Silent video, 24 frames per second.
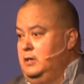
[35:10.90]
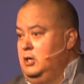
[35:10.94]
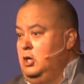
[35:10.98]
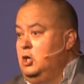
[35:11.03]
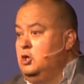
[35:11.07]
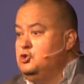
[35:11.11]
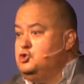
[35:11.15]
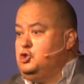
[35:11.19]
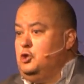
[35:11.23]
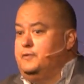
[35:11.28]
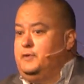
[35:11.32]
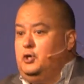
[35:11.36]

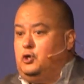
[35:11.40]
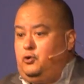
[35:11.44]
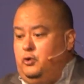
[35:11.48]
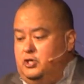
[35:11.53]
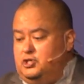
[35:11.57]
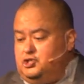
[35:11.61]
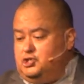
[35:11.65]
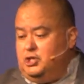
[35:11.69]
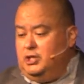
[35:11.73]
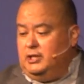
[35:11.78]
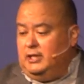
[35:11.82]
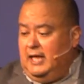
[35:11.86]
So the
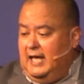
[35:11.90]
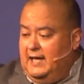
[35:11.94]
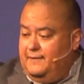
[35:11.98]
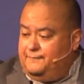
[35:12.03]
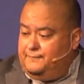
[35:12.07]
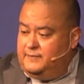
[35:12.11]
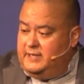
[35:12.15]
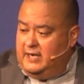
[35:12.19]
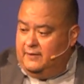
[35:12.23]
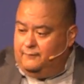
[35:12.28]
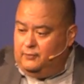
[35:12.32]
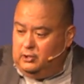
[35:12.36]
Christian life
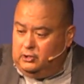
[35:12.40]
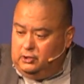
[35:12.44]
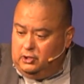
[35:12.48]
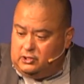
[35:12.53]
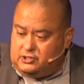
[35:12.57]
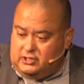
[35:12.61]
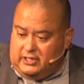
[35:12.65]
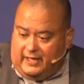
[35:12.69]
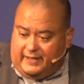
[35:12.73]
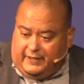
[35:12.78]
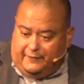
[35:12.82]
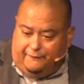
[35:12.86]
never looks
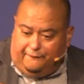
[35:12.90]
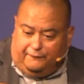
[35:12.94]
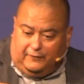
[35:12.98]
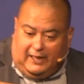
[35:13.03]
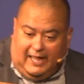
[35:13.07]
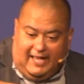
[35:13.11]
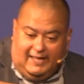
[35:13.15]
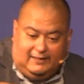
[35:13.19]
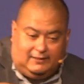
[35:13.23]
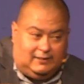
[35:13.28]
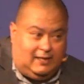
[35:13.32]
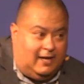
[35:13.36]
like a
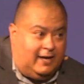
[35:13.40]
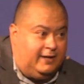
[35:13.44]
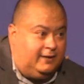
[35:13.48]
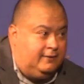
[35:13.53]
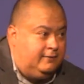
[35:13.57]
flat line,